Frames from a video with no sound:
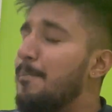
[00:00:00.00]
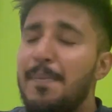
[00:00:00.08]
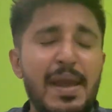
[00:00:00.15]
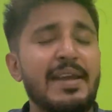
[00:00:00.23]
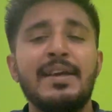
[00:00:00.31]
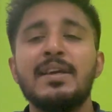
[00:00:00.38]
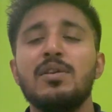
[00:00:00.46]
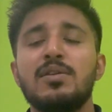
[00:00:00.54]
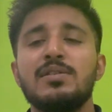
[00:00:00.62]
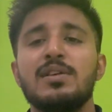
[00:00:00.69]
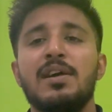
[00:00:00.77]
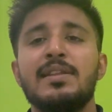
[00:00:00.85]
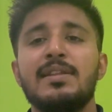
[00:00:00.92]
begging you to
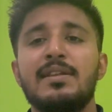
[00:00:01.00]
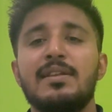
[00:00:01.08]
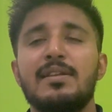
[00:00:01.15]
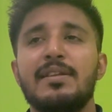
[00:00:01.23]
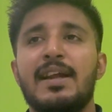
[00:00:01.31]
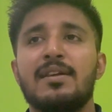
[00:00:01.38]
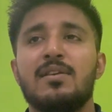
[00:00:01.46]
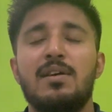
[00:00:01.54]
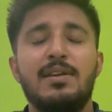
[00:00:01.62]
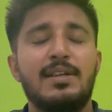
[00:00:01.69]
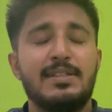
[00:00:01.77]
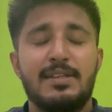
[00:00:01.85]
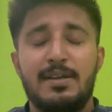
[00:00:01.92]
join that
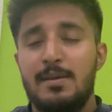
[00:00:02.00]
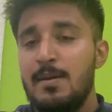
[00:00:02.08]
college